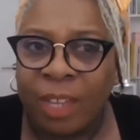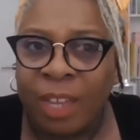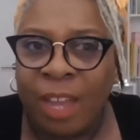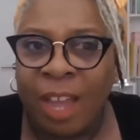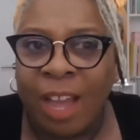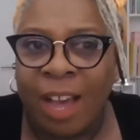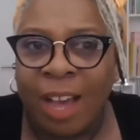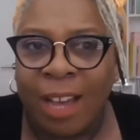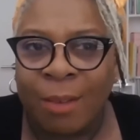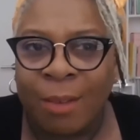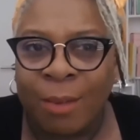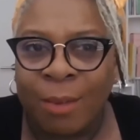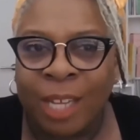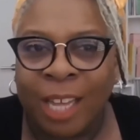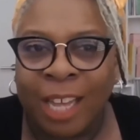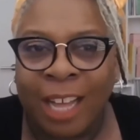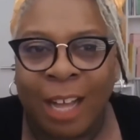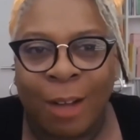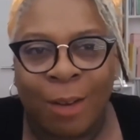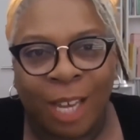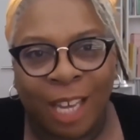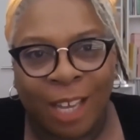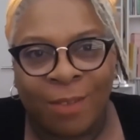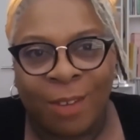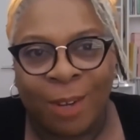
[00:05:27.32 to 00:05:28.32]

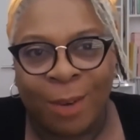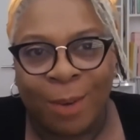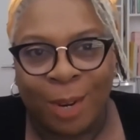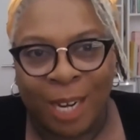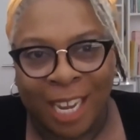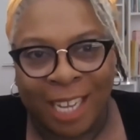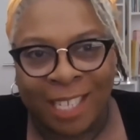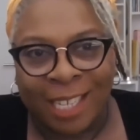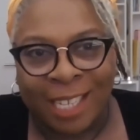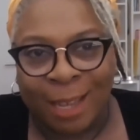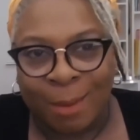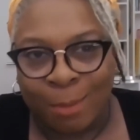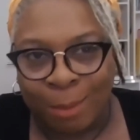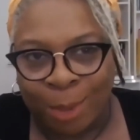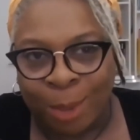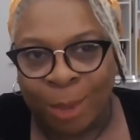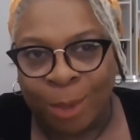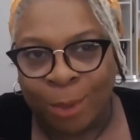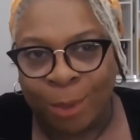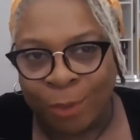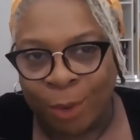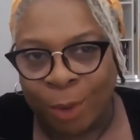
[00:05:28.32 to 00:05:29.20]
I'll give you an example